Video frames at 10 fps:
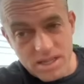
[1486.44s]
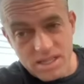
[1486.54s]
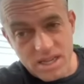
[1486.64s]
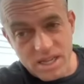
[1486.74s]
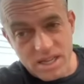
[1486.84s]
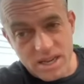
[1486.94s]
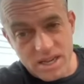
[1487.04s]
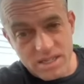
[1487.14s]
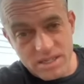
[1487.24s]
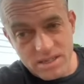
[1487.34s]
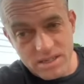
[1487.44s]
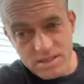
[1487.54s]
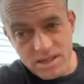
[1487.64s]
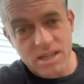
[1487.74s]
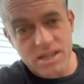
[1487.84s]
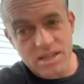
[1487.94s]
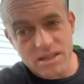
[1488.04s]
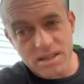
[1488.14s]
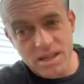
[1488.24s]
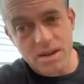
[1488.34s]
I had this inclination. I was like,
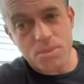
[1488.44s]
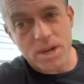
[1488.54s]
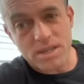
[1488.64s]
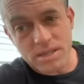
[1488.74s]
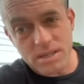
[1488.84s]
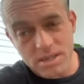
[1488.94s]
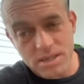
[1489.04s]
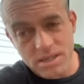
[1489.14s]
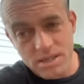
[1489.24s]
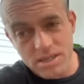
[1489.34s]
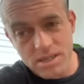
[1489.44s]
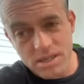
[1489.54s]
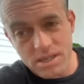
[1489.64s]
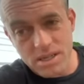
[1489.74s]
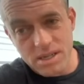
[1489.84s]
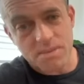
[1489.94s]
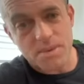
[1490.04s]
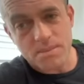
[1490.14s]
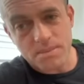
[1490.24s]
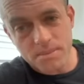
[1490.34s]
hit up Wes.
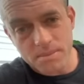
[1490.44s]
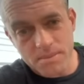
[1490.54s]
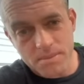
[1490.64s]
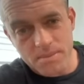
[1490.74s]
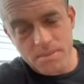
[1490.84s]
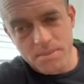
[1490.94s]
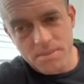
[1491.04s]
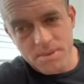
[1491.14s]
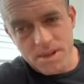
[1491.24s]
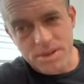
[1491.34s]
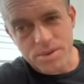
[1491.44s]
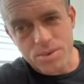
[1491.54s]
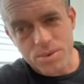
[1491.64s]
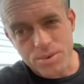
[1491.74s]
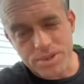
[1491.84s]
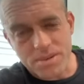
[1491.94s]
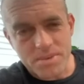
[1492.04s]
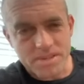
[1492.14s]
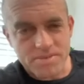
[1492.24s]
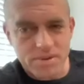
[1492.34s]
Hit him up. I was like, ooh,
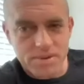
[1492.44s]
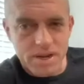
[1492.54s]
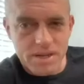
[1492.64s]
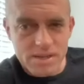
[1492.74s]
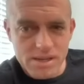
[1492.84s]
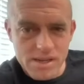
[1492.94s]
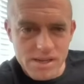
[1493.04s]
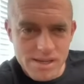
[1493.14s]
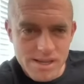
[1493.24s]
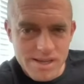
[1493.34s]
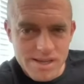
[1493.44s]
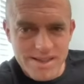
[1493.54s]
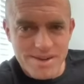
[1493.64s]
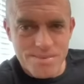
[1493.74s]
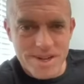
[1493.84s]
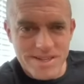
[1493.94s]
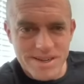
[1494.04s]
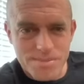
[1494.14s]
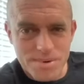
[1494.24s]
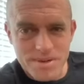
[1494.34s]
something doesn't feel right. Hit up Wes. I
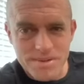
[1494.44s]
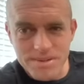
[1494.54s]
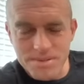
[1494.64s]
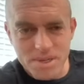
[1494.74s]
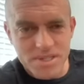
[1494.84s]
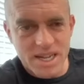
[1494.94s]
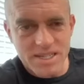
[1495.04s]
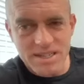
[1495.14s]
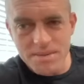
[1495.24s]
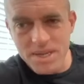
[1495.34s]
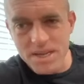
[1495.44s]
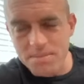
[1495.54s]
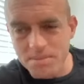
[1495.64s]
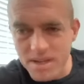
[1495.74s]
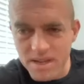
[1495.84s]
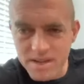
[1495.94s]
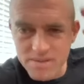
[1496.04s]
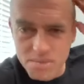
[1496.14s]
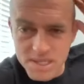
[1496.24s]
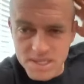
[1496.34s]
go, bro, a bunch of guys are hitting me up
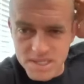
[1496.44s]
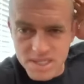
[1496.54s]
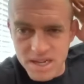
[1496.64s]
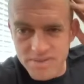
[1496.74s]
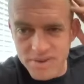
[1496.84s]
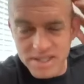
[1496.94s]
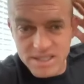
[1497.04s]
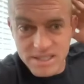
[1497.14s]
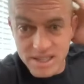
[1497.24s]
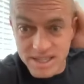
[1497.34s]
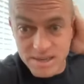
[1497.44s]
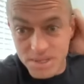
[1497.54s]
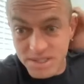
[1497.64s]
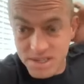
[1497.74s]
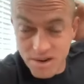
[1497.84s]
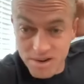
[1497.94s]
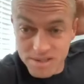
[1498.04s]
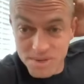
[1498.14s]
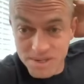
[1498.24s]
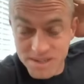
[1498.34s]
business stuff and I just collect a bunch of
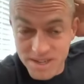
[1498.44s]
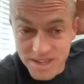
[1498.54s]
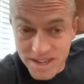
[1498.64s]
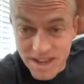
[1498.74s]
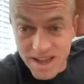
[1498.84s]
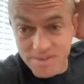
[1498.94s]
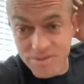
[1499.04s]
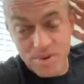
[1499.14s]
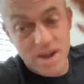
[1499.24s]
cards, but I don't feel